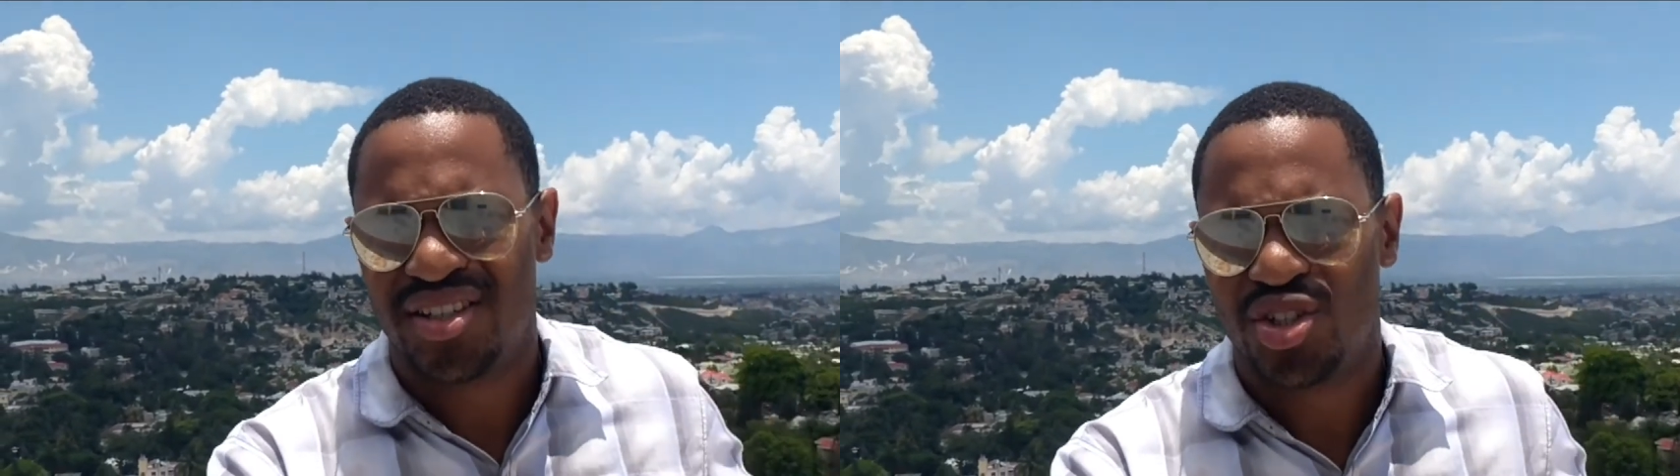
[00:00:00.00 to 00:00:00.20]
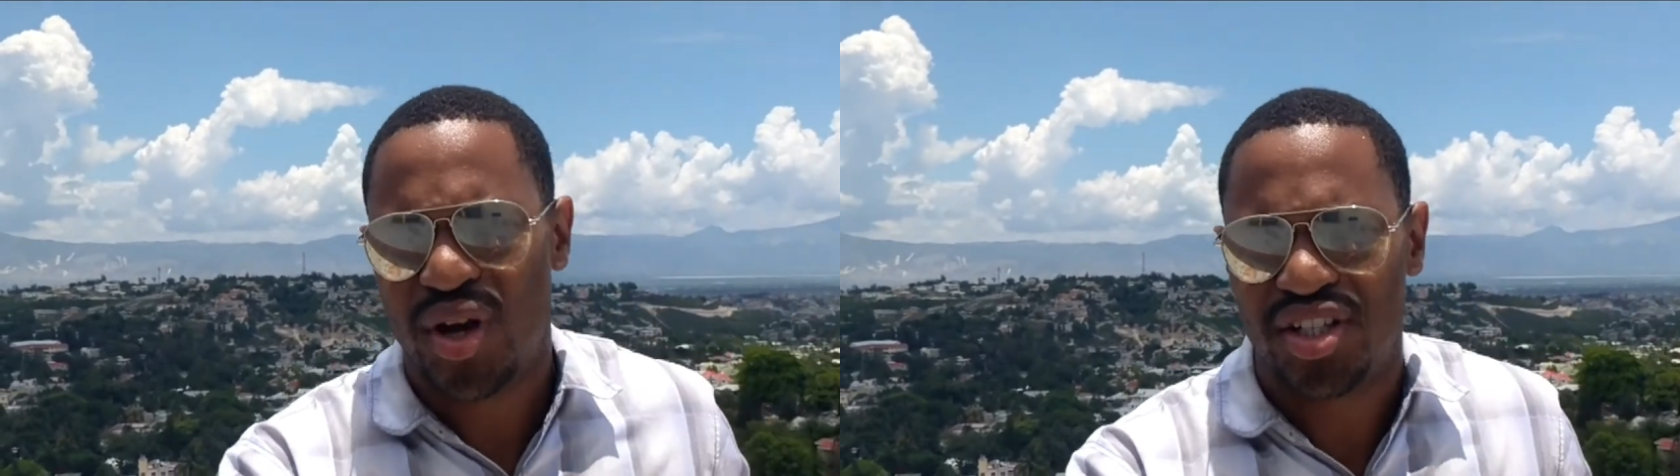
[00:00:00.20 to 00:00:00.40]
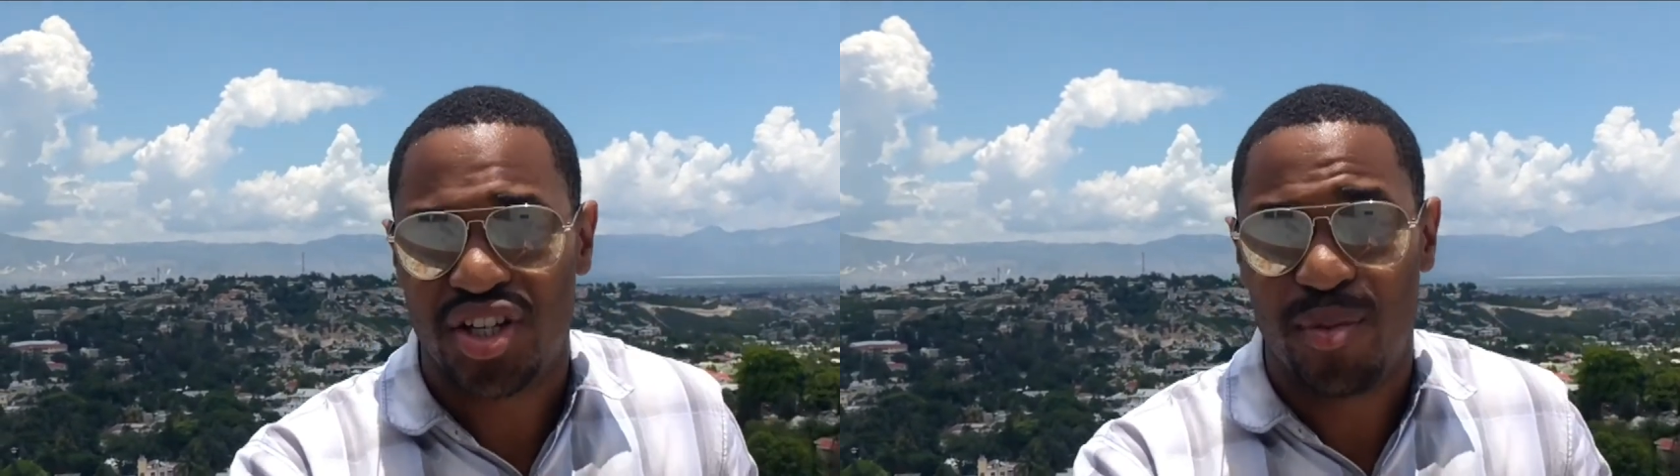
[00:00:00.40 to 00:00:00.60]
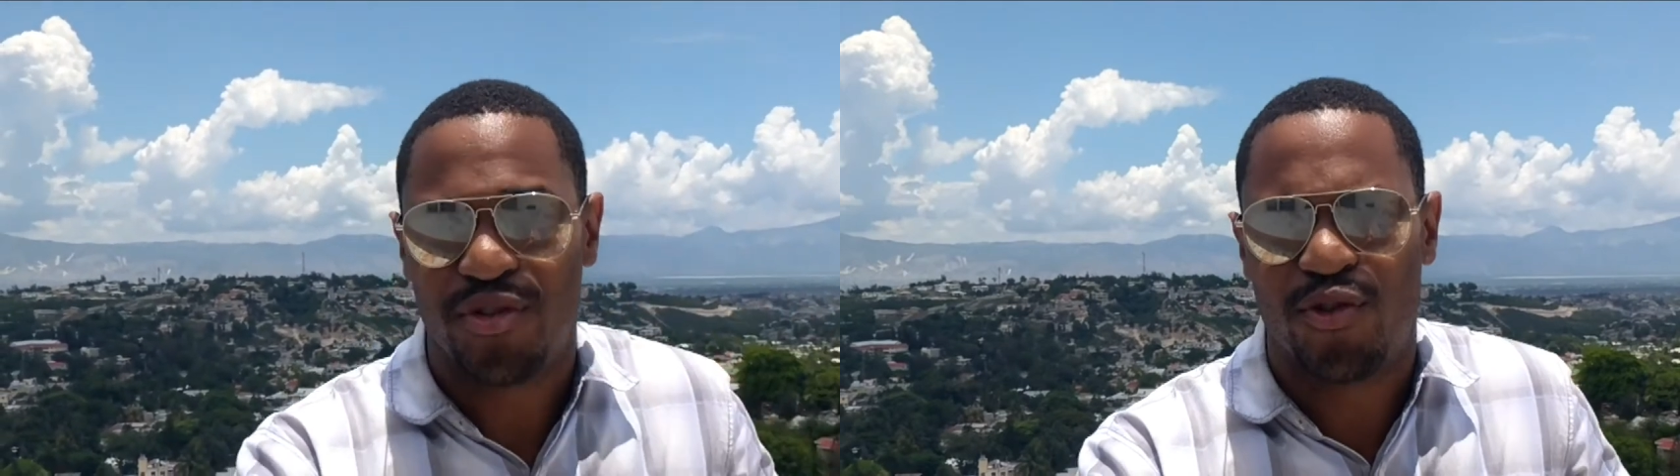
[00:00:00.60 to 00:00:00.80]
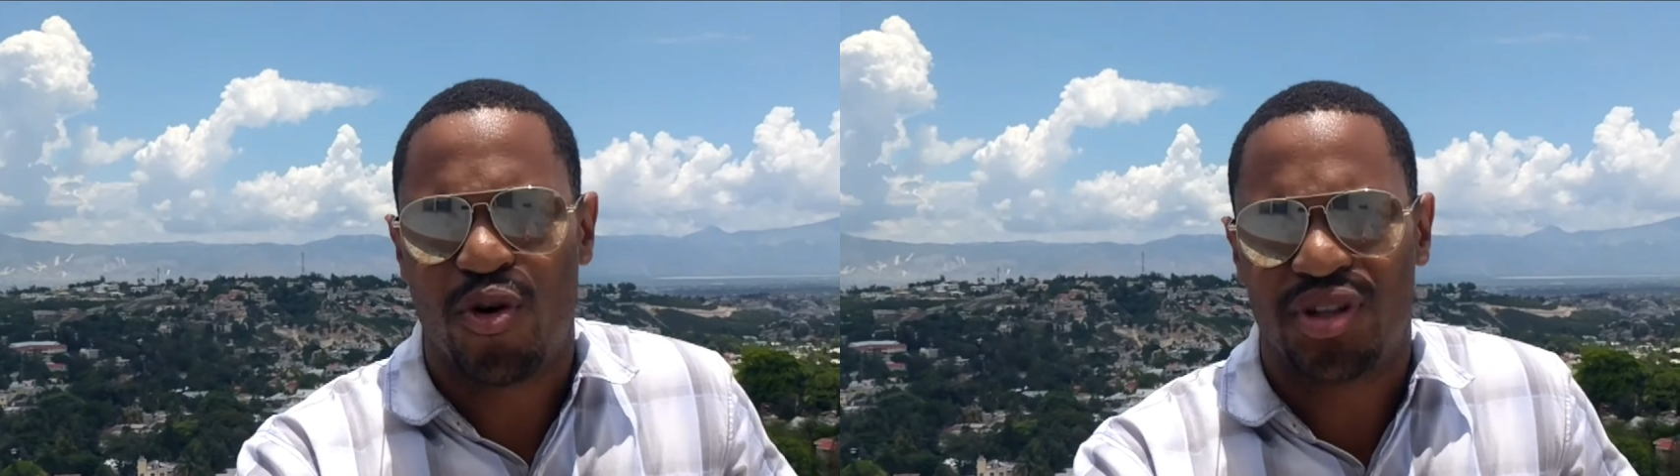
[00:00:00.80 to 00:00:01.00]
Try to shot
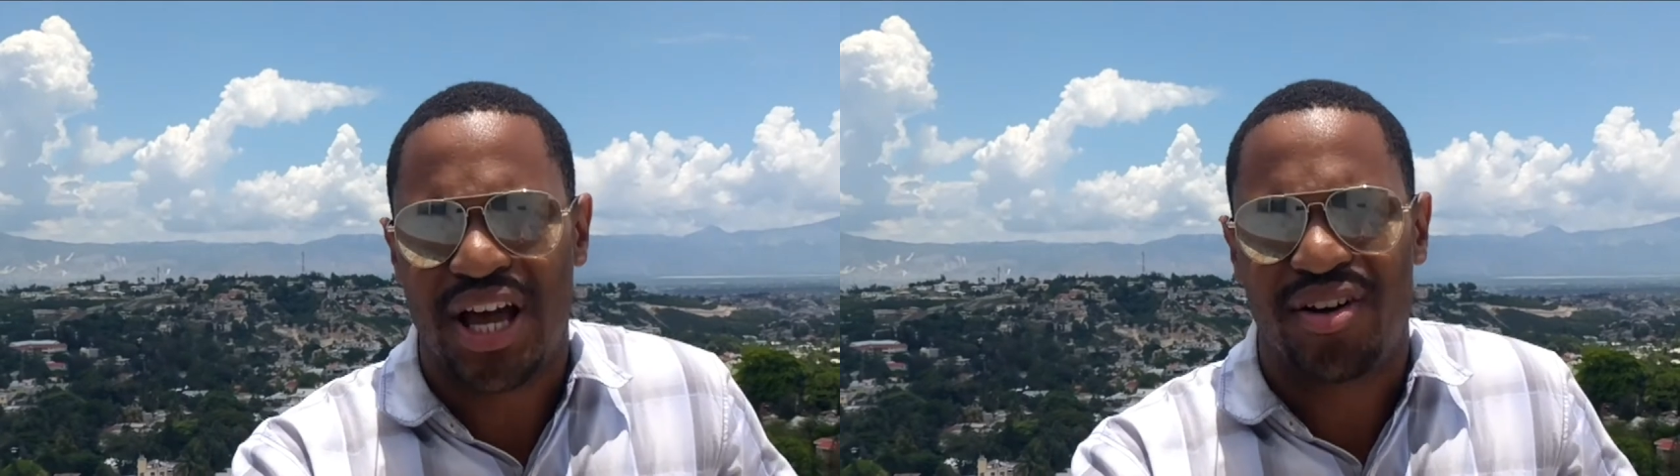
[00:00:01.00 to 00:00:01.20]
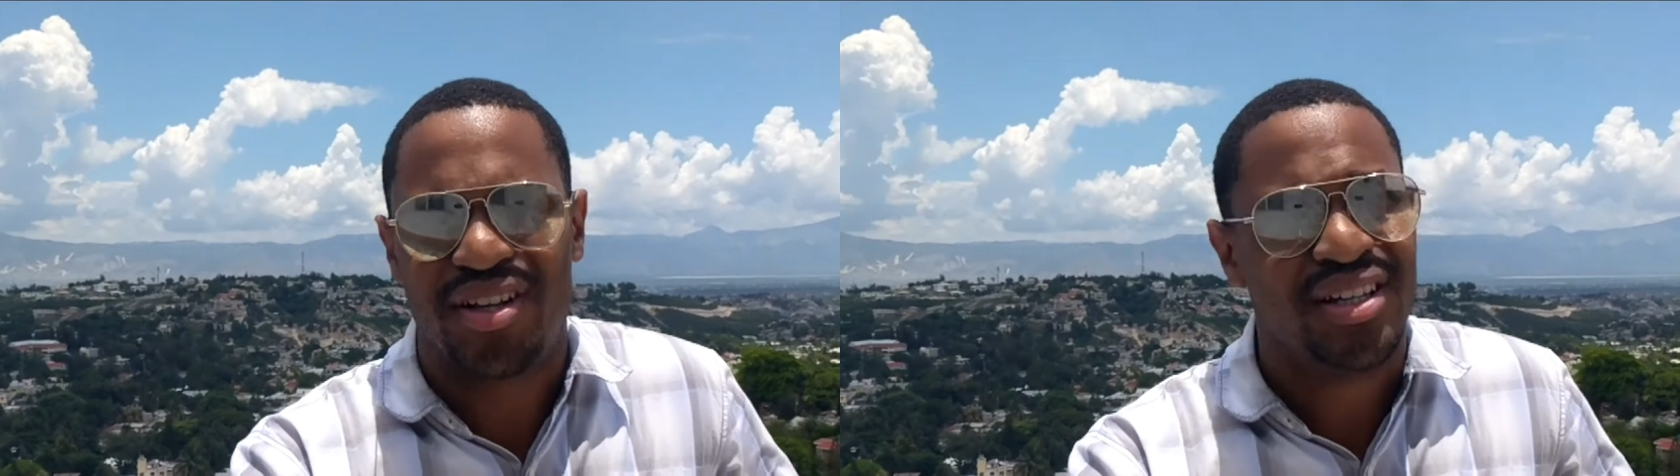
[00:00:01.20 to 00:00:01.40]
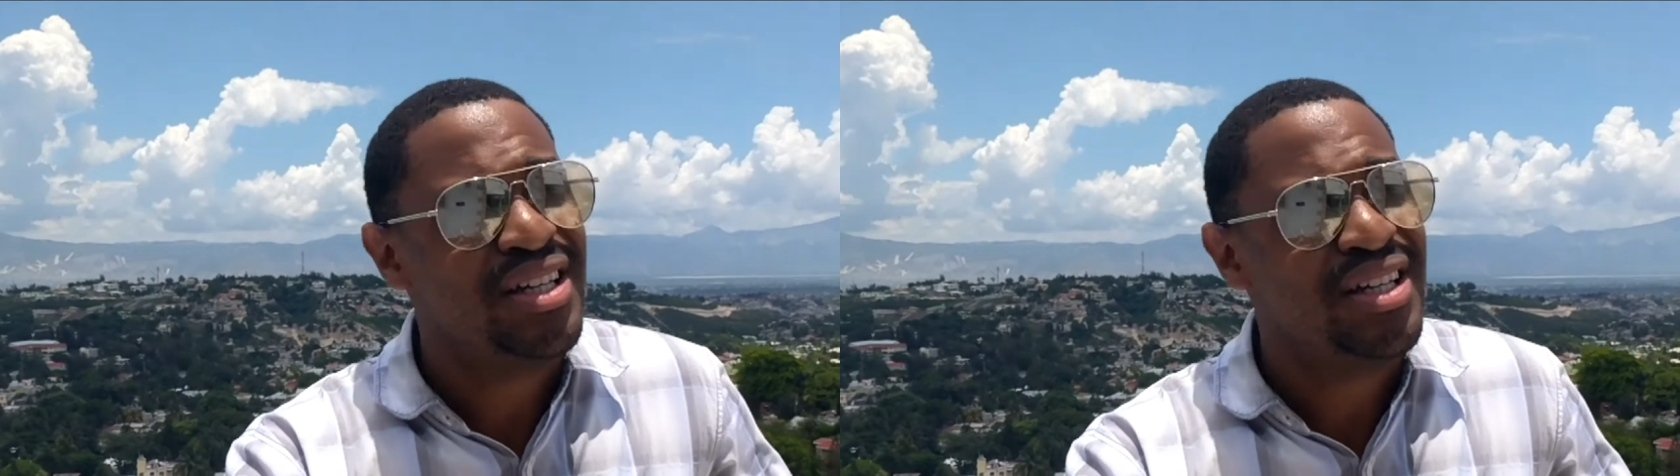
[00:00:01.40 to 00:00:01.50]
before without it.